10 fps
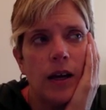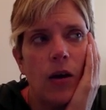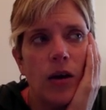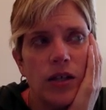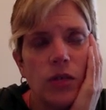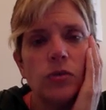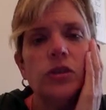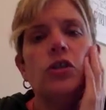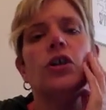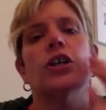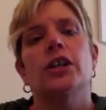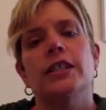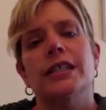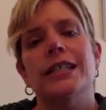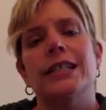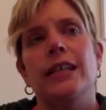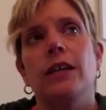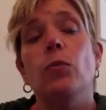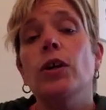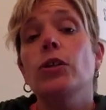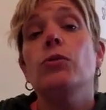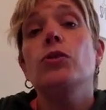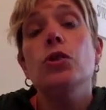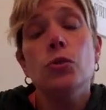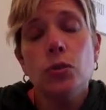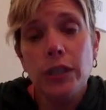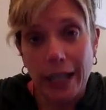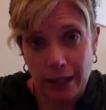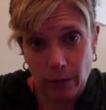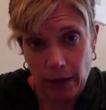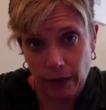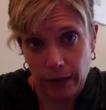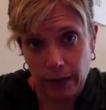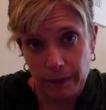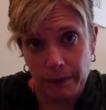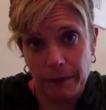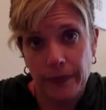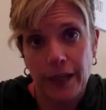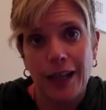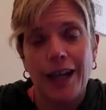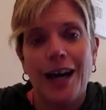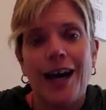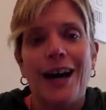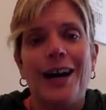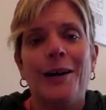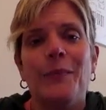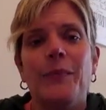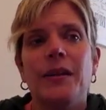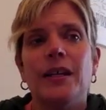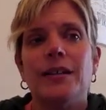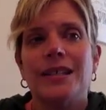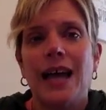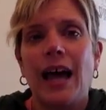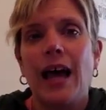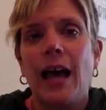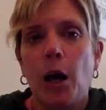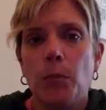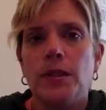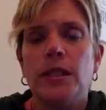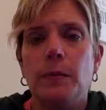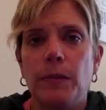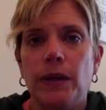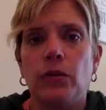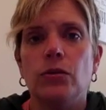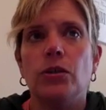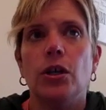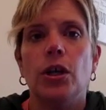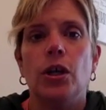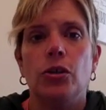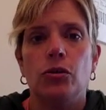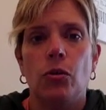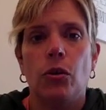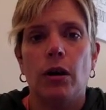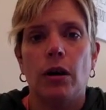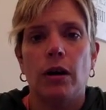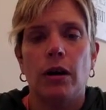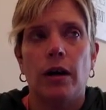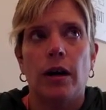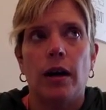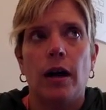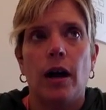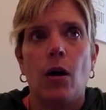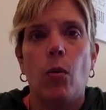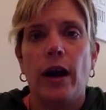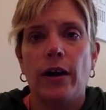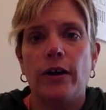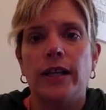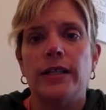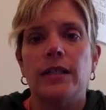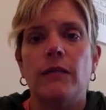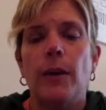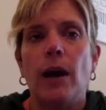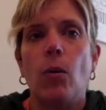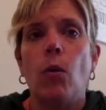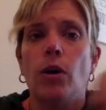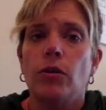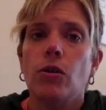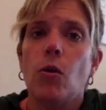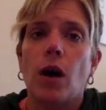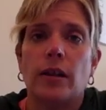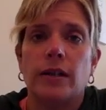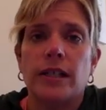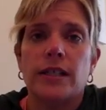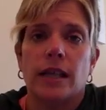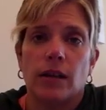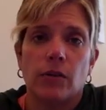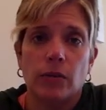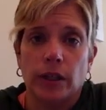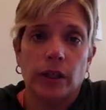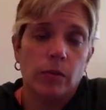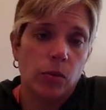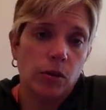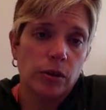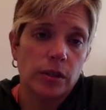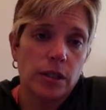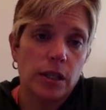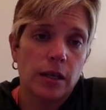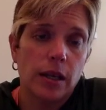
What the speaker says: also look to see what you do like about them, because that helps to build your awareness about what are the qualities that are really important.